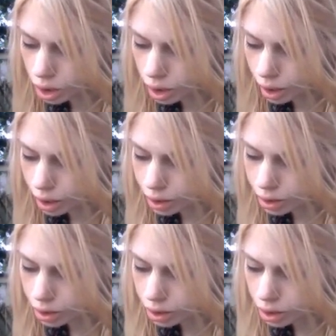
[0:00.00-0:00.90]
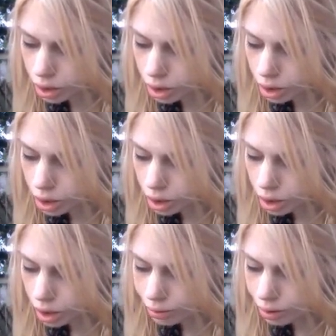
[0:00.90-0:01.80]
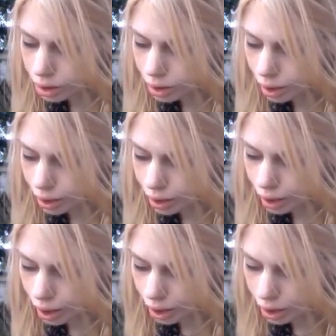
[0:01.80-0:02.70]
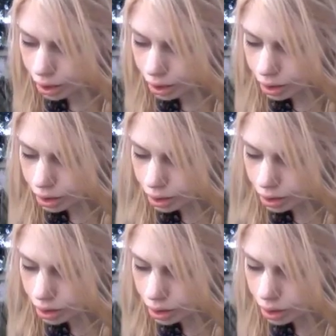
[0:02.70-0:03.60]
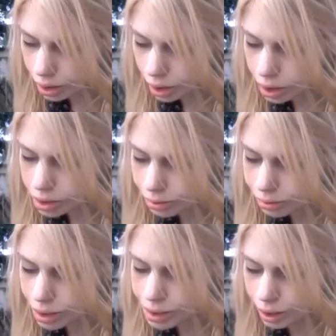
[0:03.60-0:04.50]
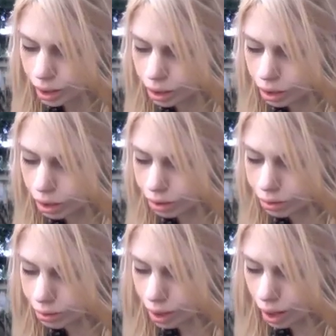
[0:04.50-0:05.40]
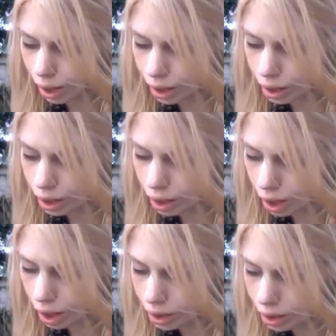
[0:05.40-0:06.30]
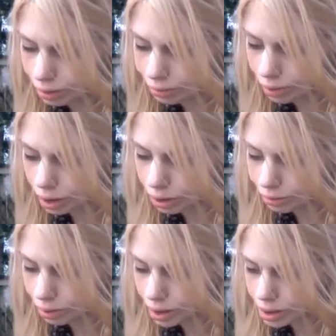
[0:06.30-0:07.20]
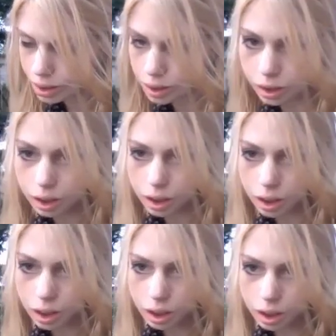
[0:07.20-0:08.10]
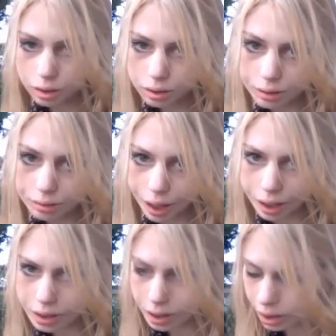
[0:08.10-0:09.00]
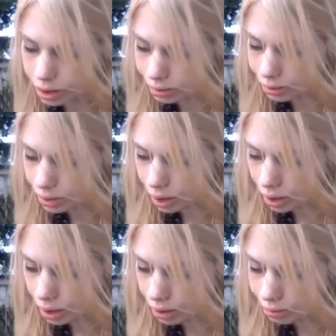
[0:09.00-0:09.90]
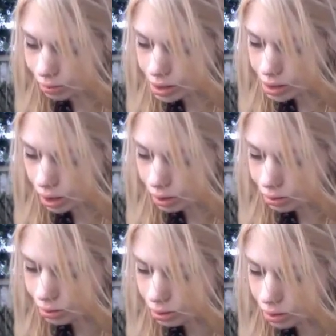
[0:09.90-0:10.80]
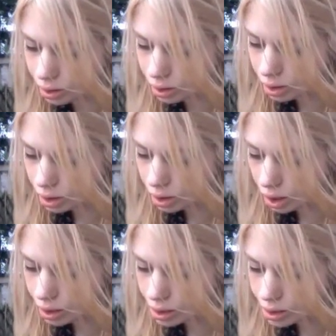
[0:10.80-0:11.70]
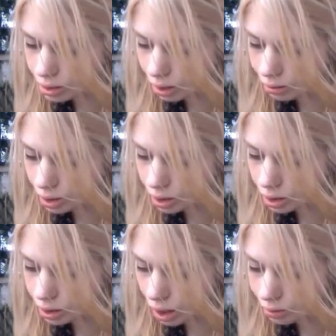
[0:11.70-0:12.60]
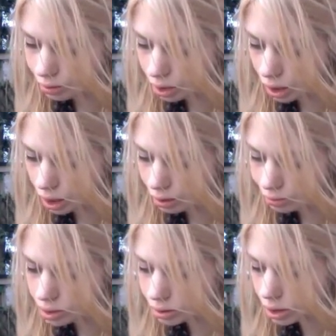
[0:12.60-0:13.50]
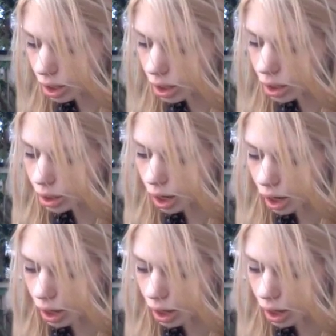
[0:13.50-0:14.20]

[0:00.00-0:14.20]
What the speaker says: yeah, I feel like each place that I go, I am like a new person, where I find like a different layer of myself. And so I feel that when I am doing art,